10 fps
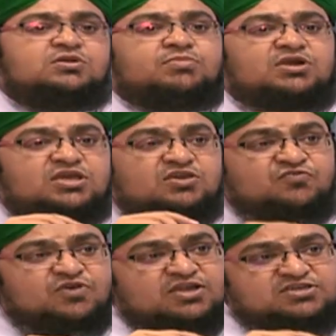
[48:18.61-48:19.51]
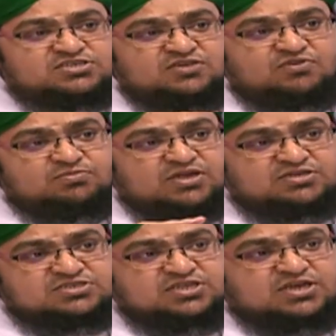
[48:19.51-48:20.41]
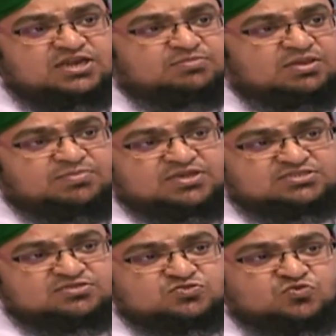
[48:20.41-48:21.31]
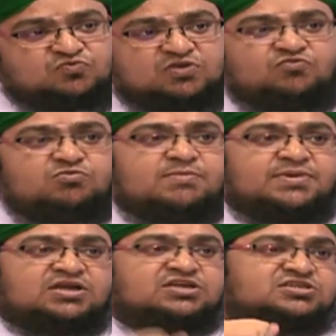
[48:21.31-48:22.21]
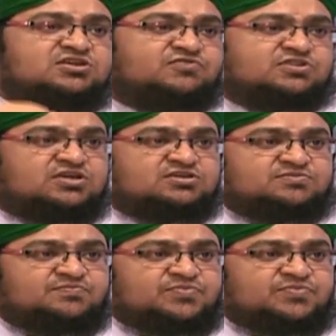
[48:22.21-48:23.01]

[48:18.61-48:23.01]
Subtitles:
But if I travel by train and by bus, so what would be my condition after that?